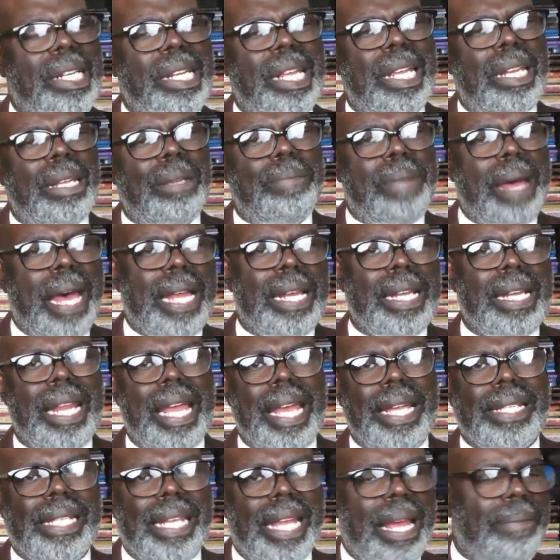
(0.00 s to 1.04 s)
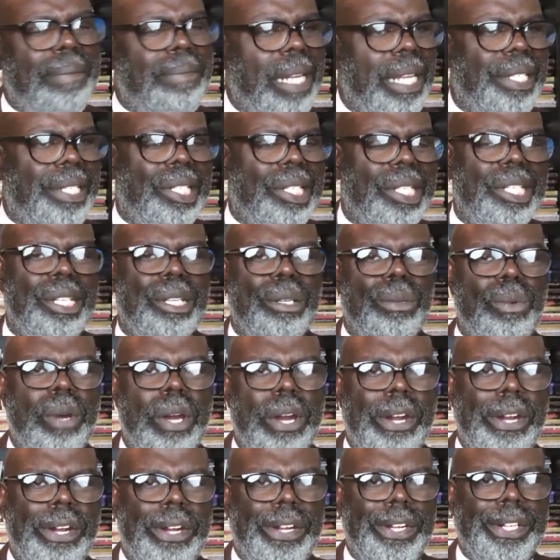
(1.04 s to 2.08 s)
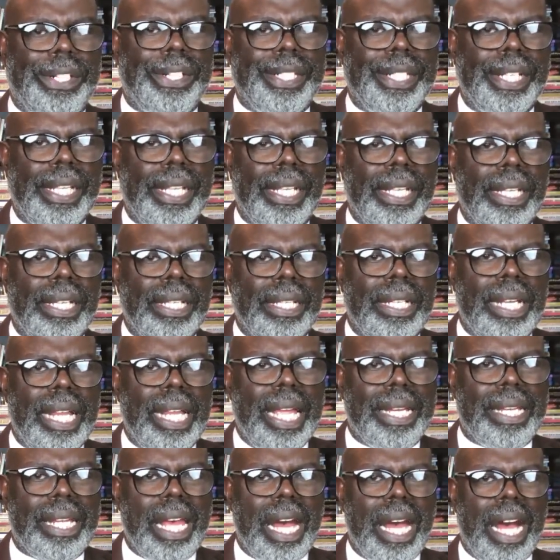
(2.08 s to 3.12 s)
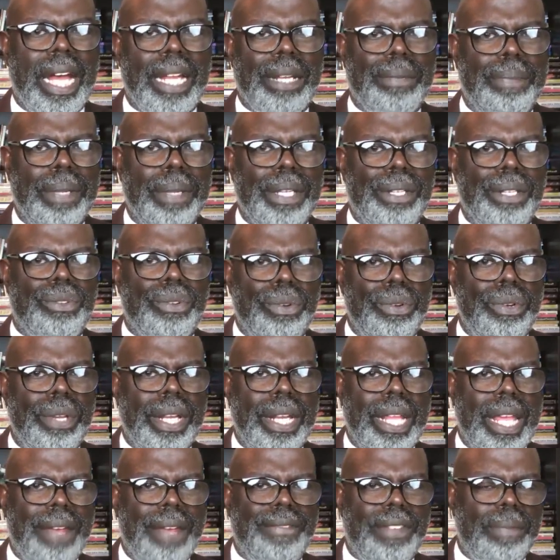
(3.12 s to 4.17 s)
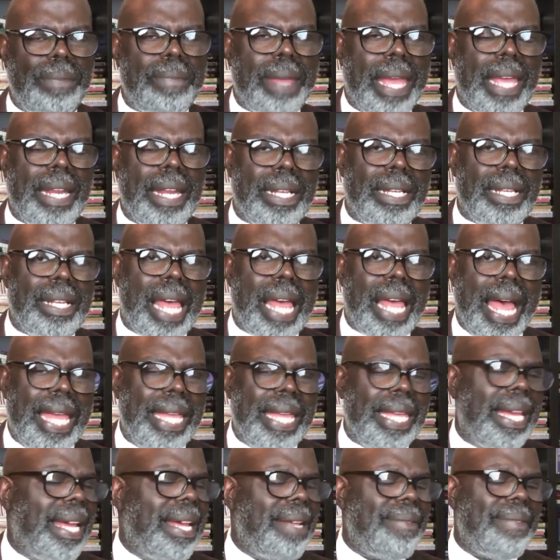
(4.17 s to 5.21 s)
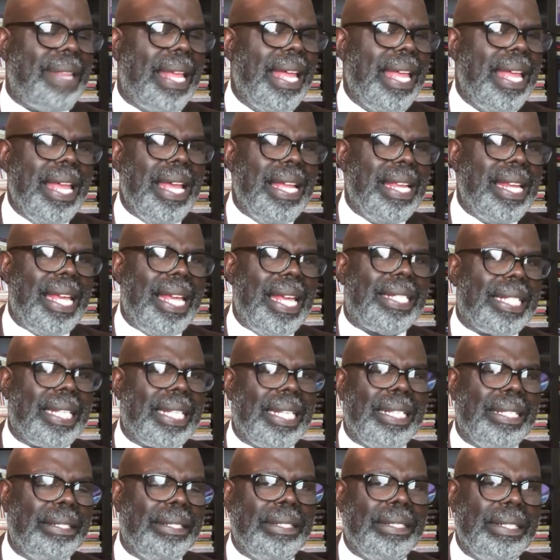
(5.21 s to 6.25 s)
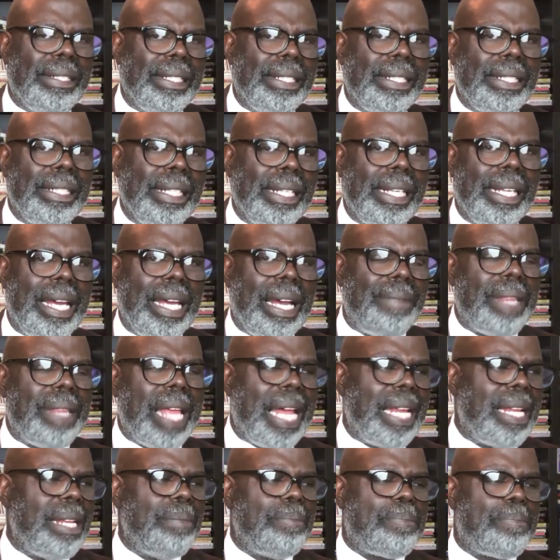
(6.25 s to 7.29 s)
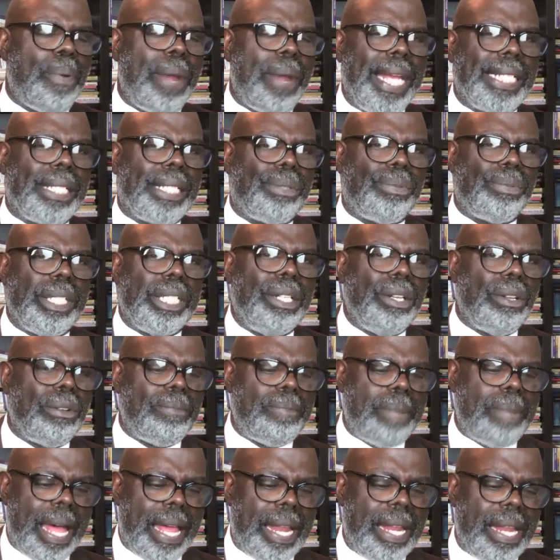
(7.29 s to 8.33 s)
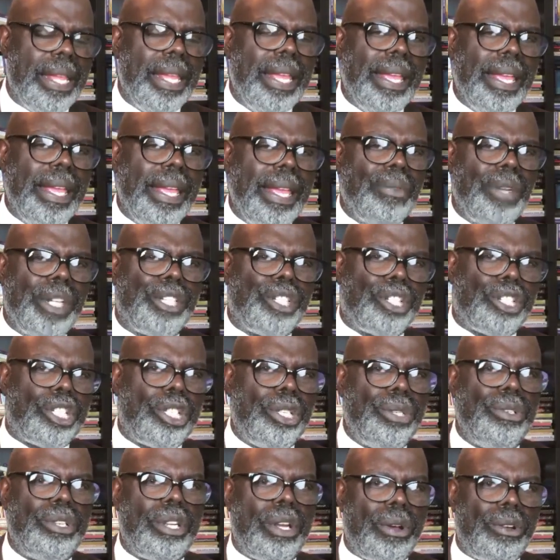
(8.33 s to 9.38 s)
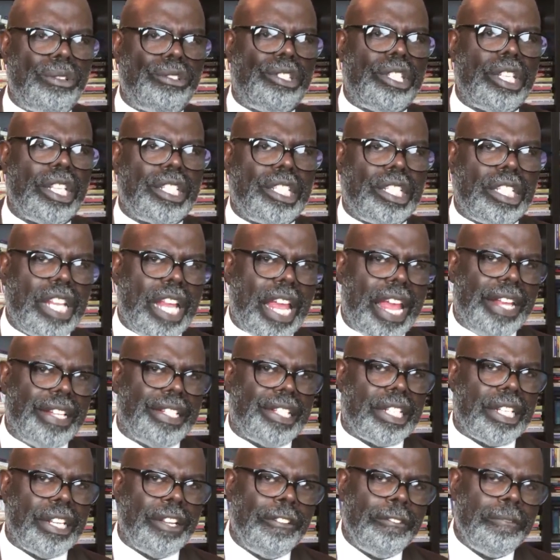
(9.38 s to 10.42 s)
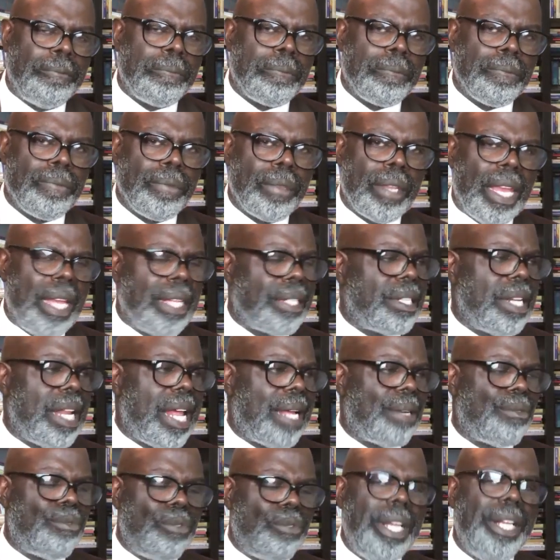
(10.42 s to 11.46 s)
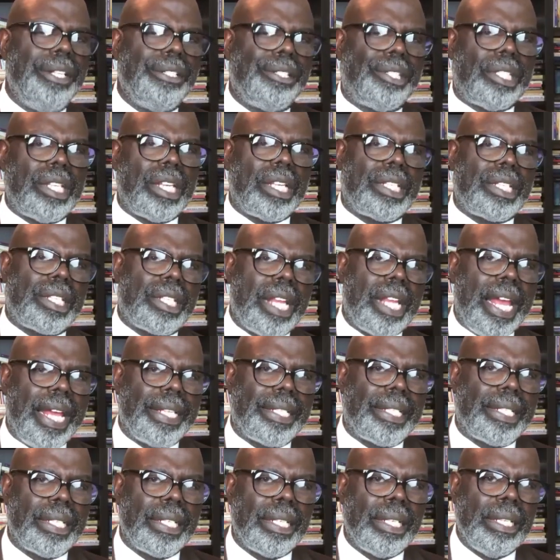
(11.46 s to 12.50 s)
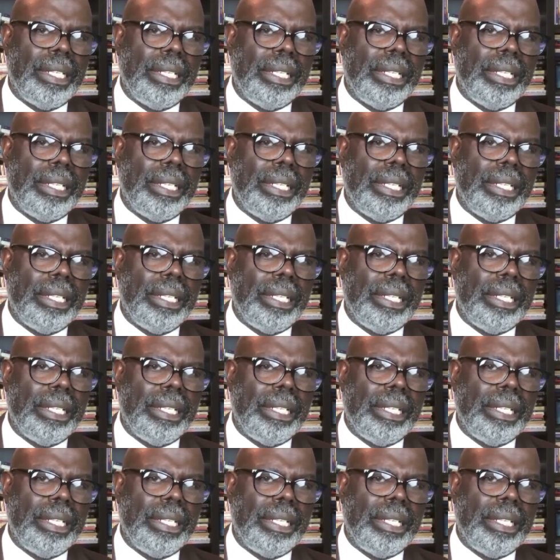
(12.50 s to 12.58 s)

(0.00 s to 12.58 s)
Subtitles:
to anybody like that. I'm listening to the word. Let God be true and every man a liar. I'm not impressed with nobody with pseudo success. It's not real success.